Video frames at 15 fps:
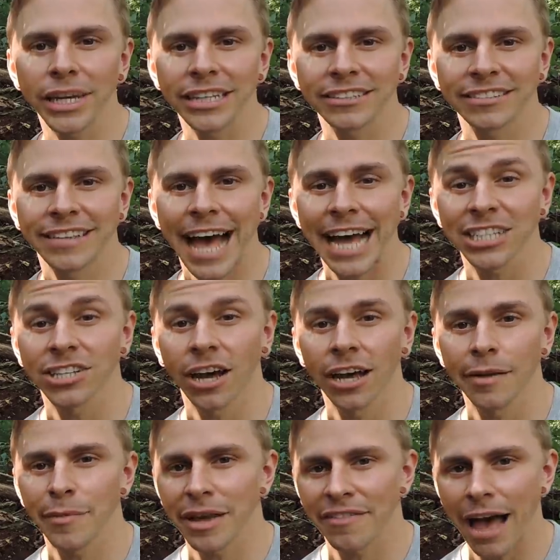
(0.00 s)
we get to
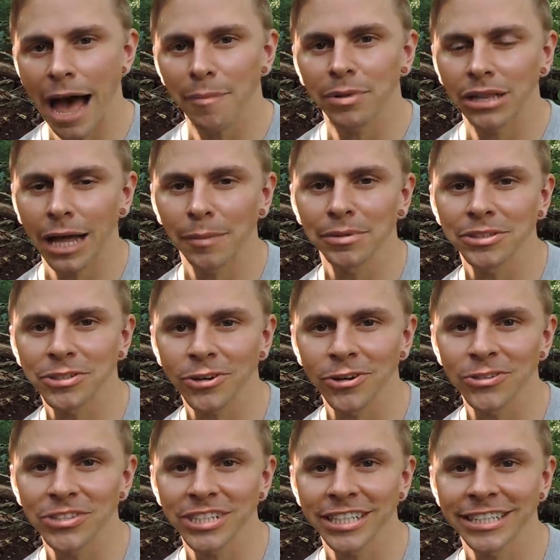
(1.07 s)
taxonomy of Hapalopilus
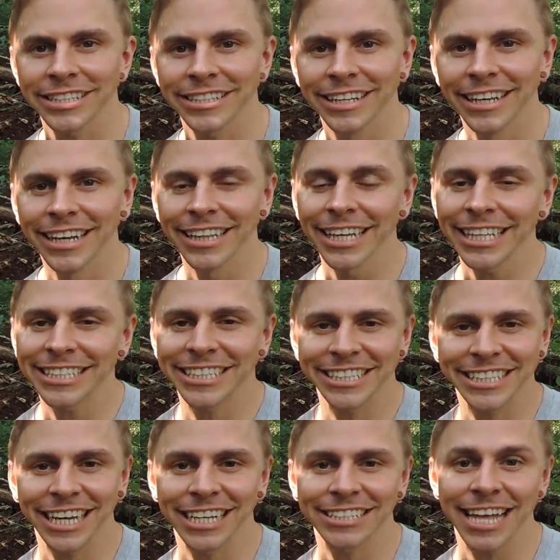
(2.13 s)
croceus, let's
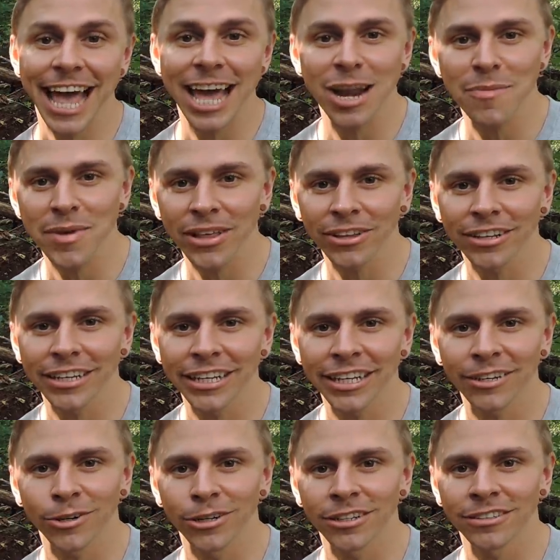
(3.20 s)
discuss
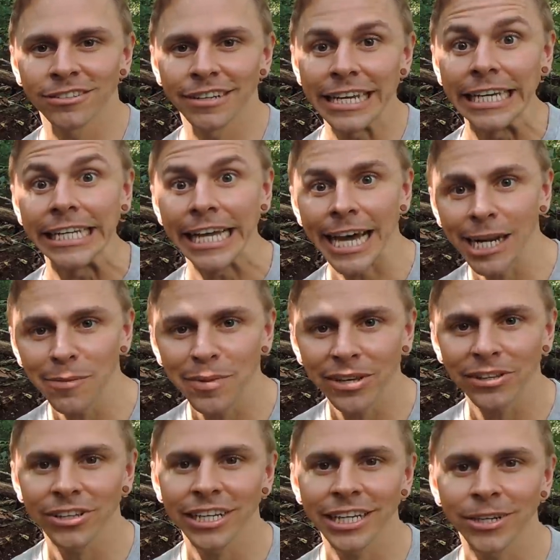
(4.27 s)
edibility or
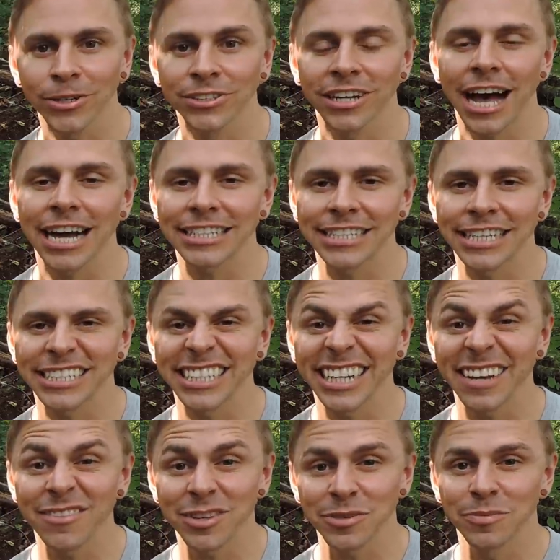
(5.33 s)
inedibility or
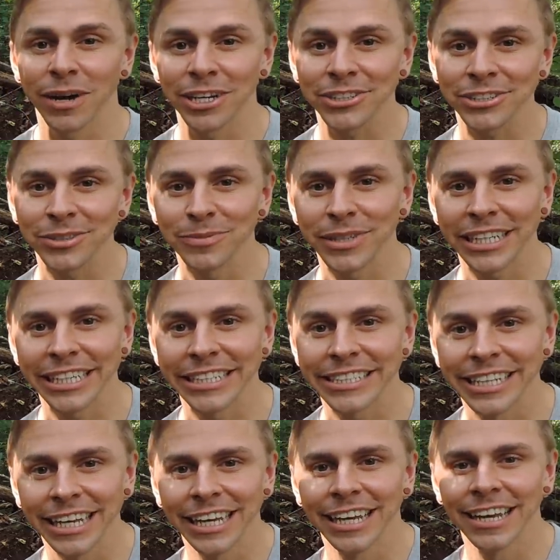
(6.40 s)
toxicity of this mushroom,
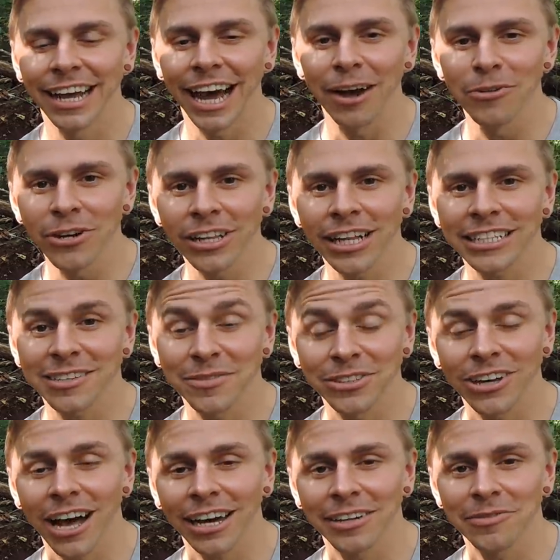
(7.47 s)
because I realize I've
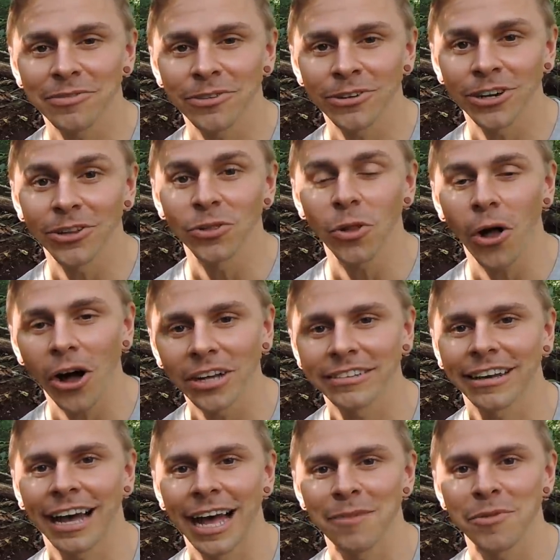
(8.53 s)
been talking for a
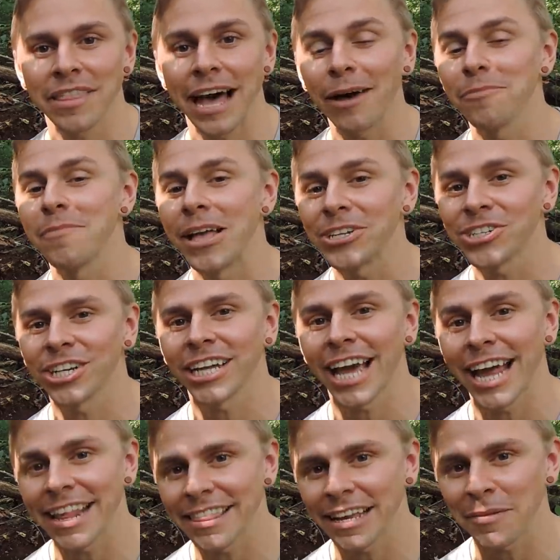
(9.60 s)
long time without
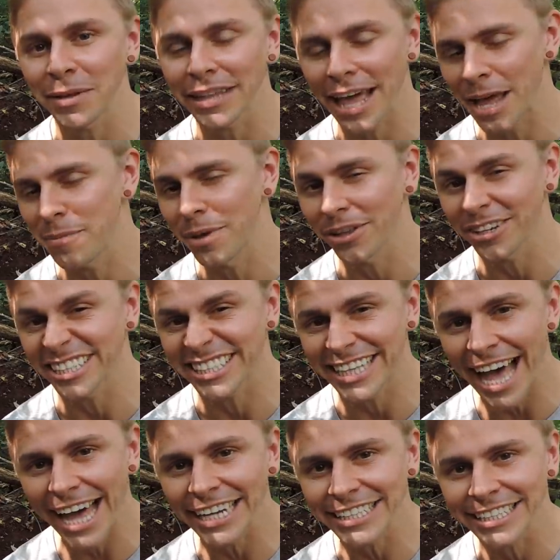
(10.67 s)
mentioning anything about the edibility
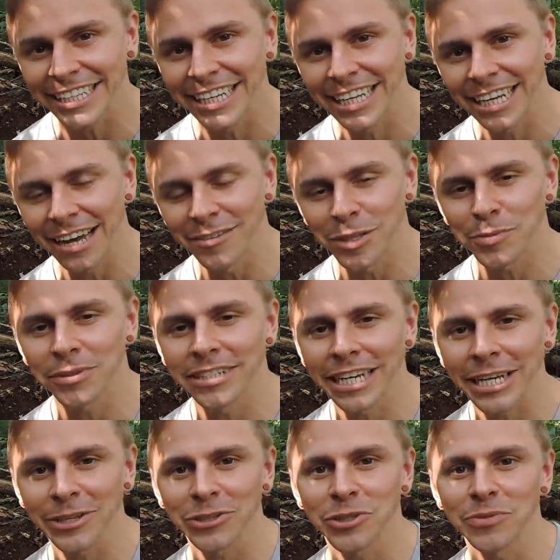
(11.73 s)
status of this
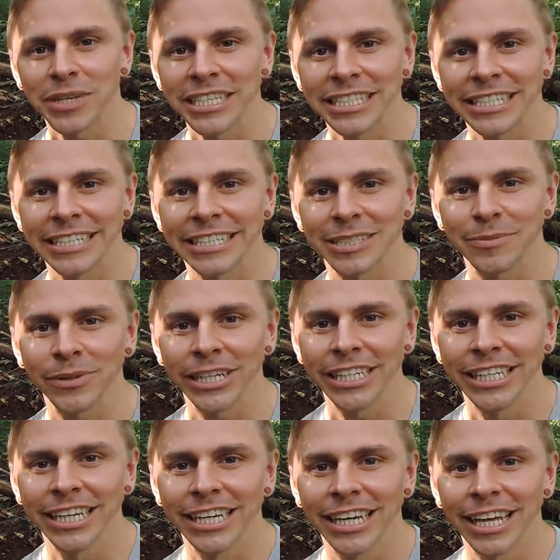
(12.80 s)
particular species,
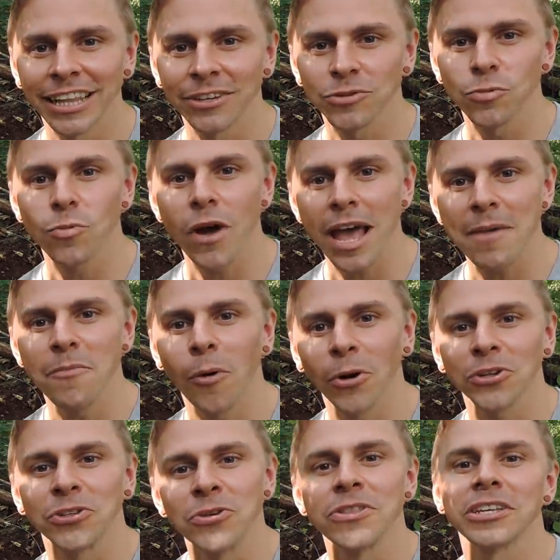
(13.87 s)
but there's way
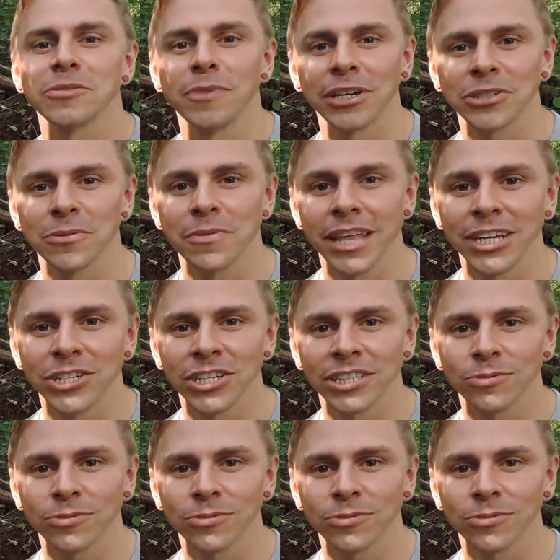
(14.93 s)
more to this mushroom than